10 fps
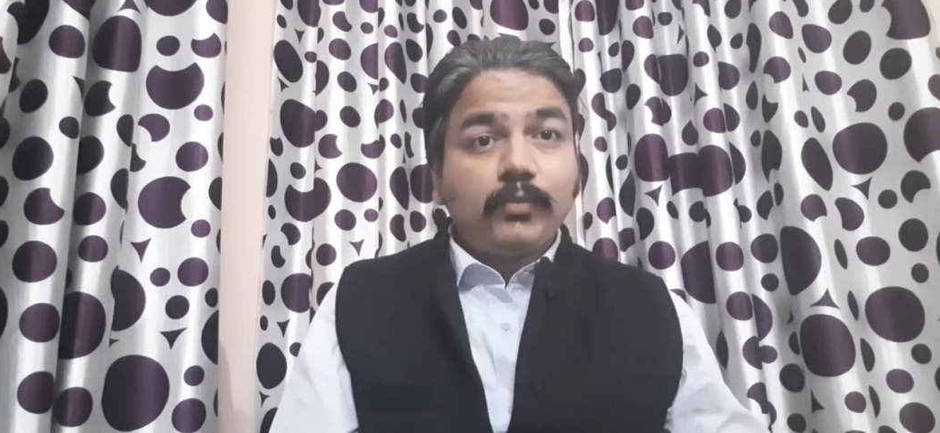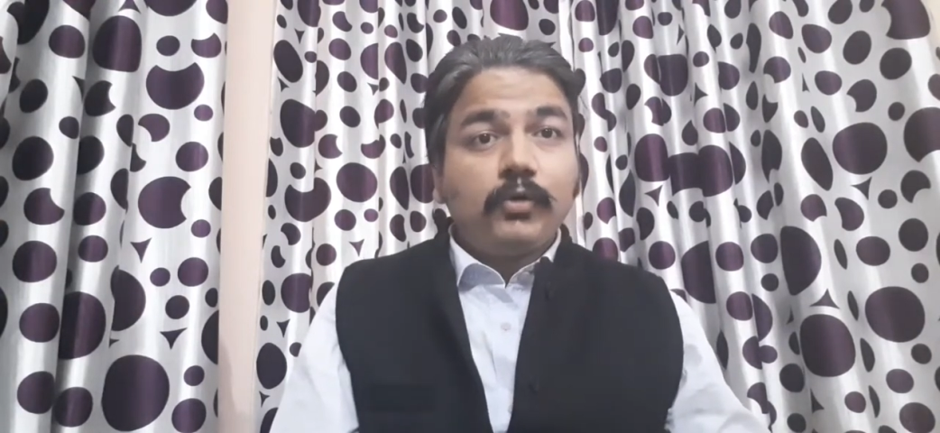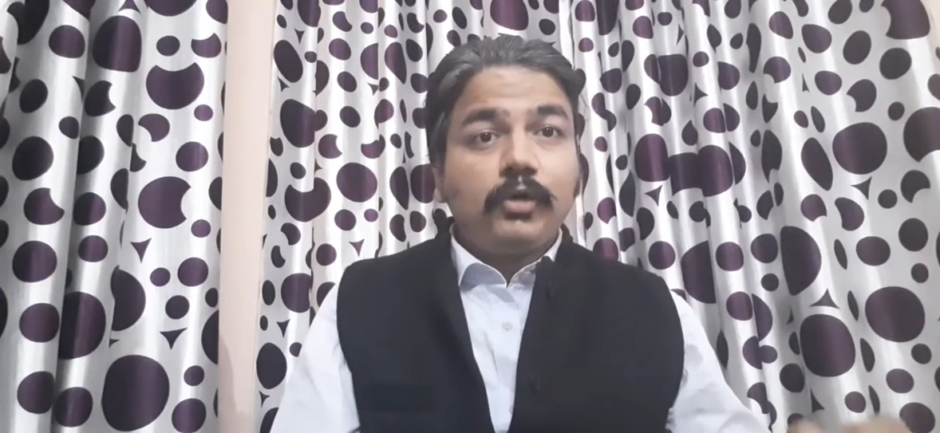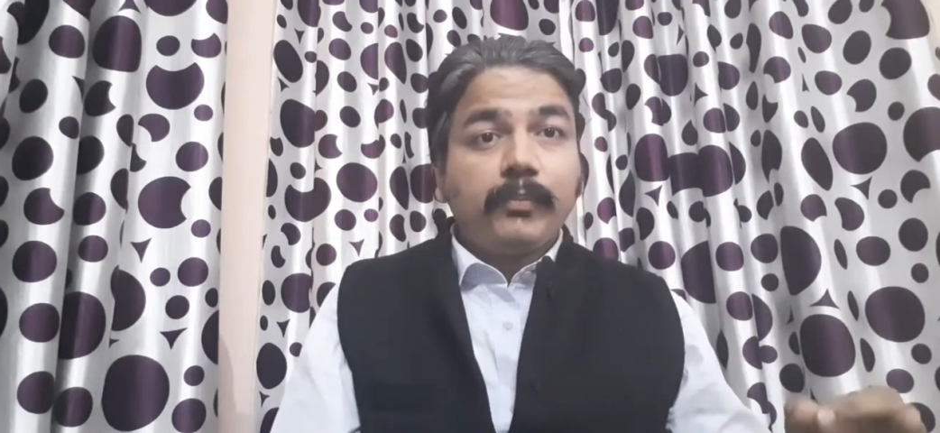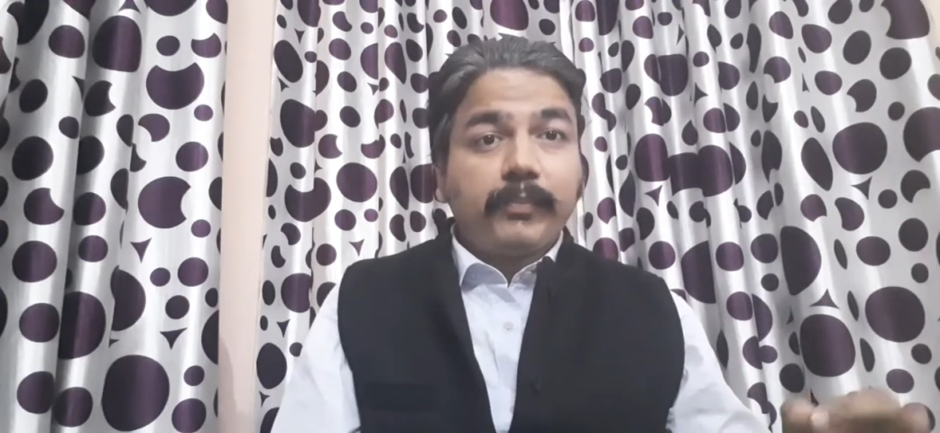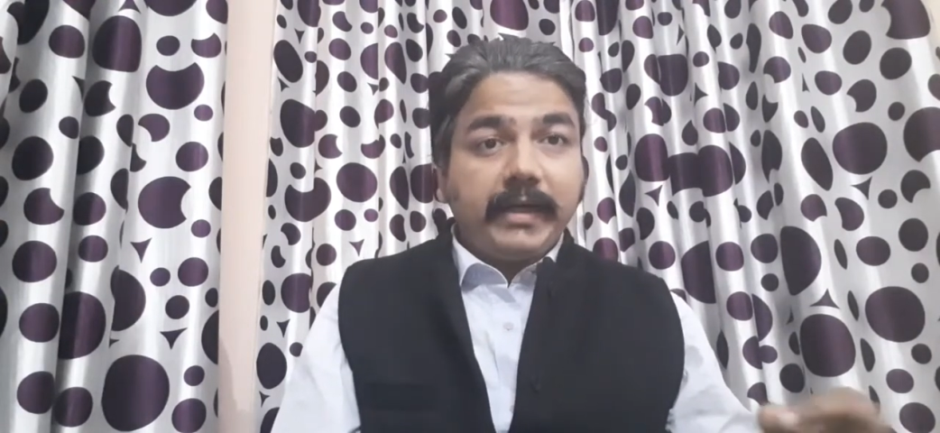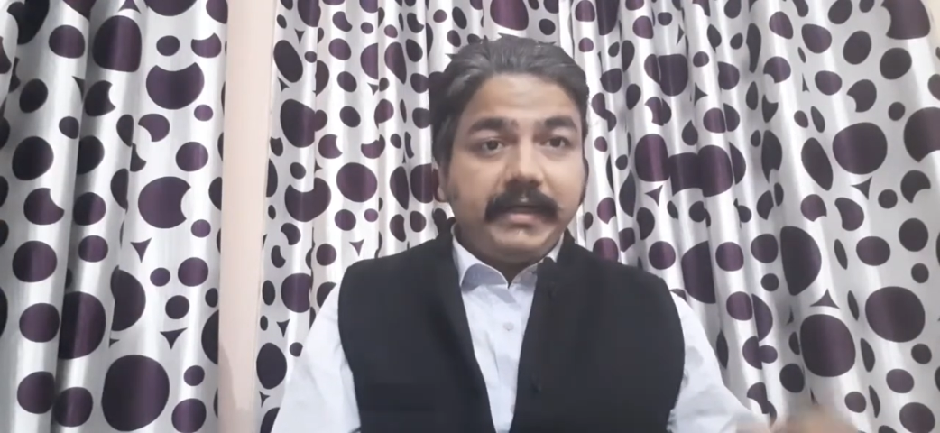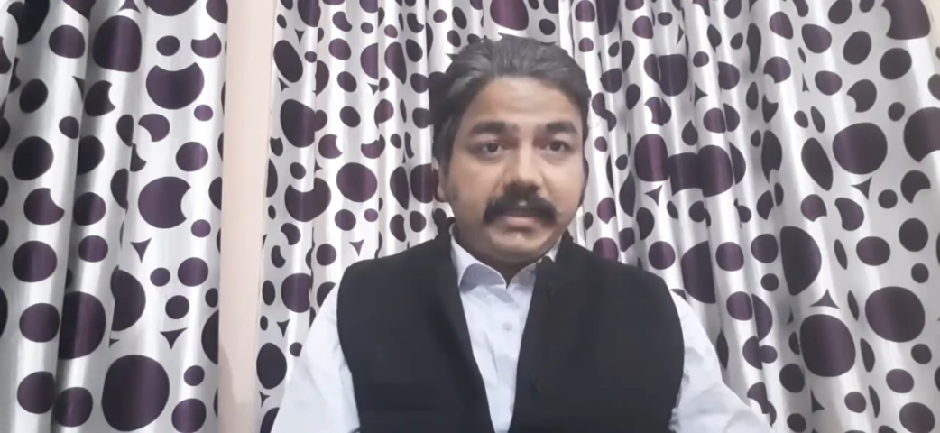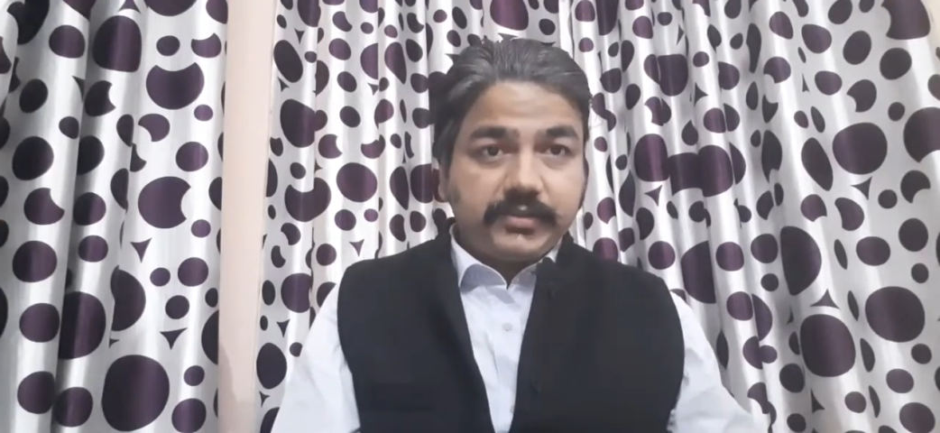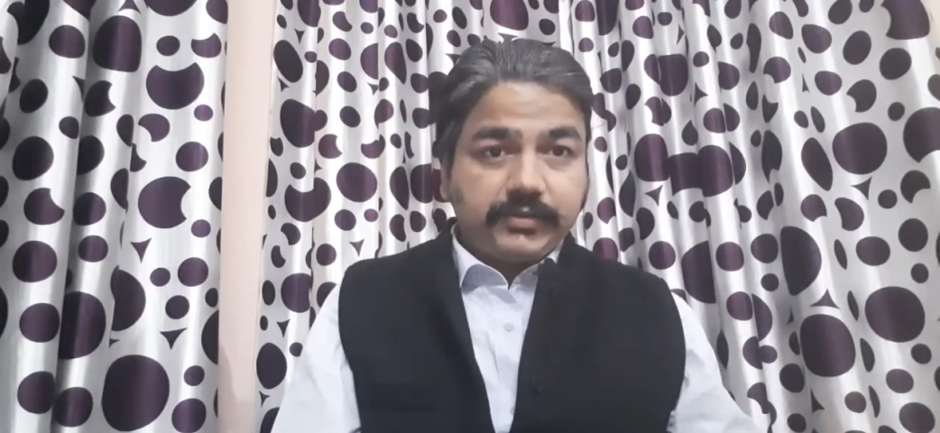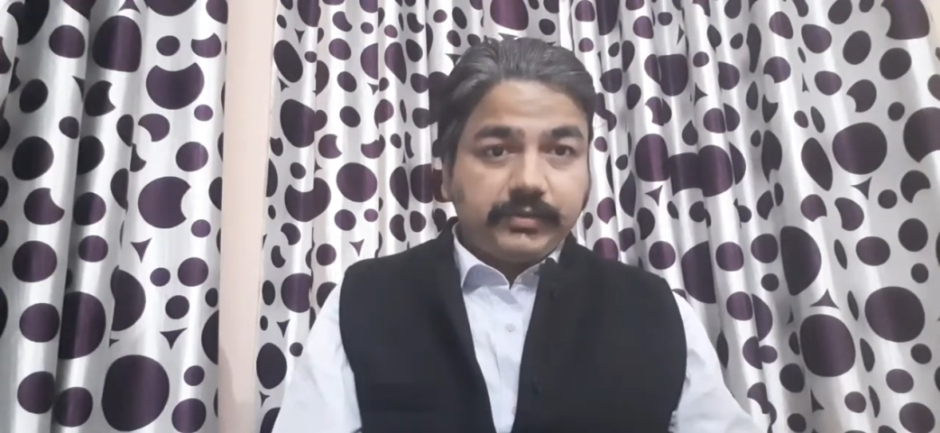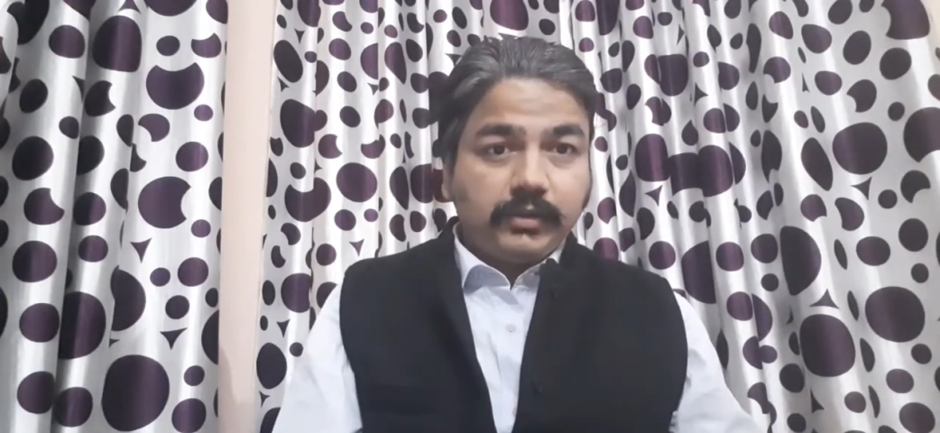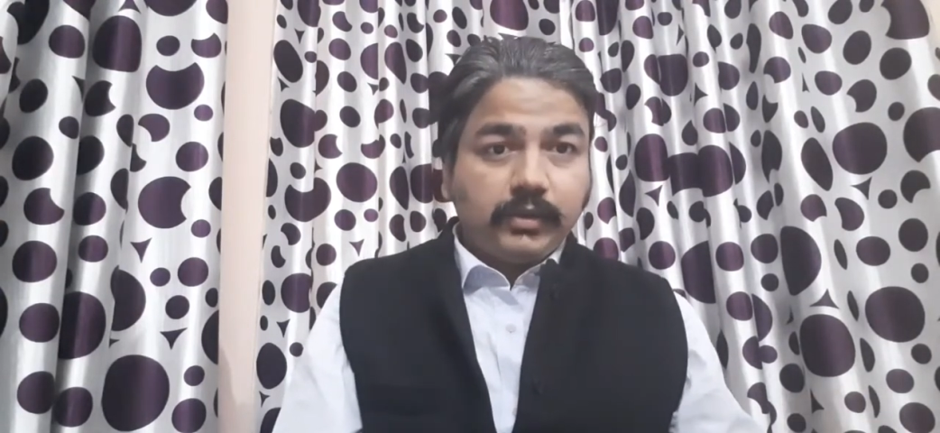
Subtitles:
more mandis